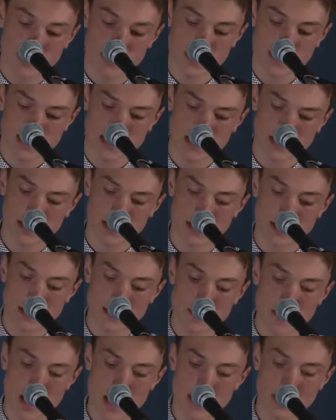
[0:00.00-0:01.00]
is that the
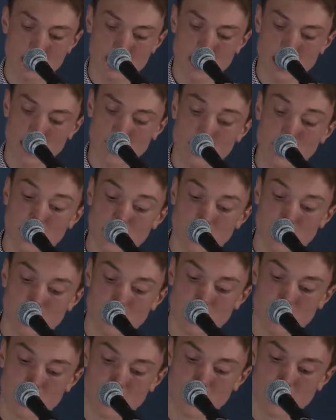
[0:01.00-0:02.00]
mind of the
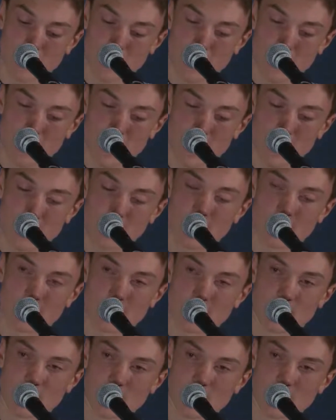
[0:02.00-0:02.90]
observer is,